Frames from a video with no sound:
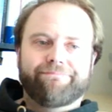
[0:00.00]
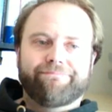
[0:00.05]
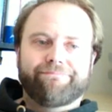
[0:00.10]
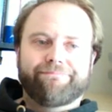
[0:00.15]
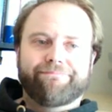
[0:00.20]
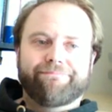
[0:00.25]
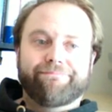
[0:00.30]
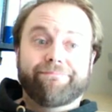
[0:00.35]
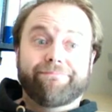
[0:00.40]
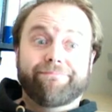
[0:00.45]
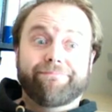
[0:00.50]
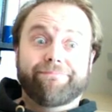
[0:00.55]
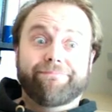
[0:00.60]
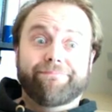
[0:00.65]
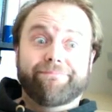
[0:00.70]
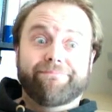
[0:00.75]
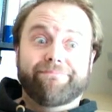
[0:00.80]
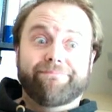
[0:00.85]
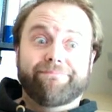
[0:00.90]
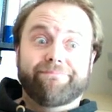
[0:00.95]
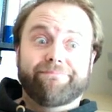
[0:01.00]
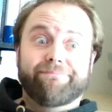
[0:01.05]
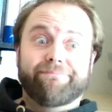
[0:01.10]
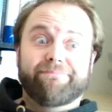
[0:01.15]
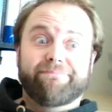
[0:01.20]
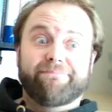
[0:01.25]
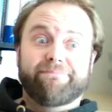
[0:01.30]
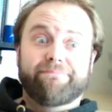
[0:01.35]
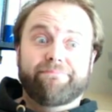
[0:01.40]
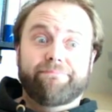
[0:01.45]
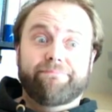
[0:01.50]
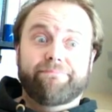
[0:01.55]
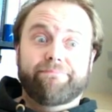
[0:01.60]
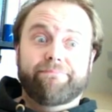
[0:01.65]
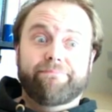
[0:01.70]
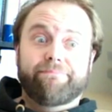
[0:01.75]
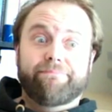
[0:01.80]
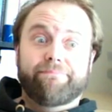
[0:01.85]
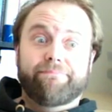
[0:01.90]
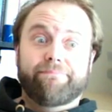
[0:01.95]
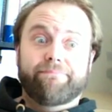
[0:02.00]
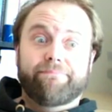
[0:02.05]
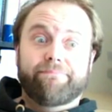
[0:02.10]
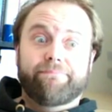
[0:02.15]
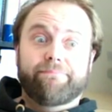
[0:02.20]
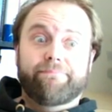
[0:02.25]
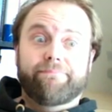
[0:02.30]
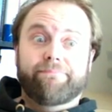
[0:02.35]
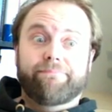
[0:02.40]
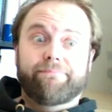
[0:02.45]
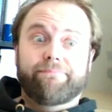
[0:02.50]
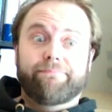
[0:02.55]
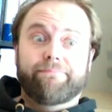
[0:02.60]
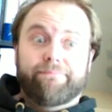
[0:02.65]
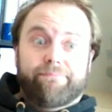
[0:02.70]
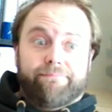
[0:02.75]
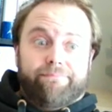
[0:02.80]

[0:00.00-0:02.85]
Nobody speaks.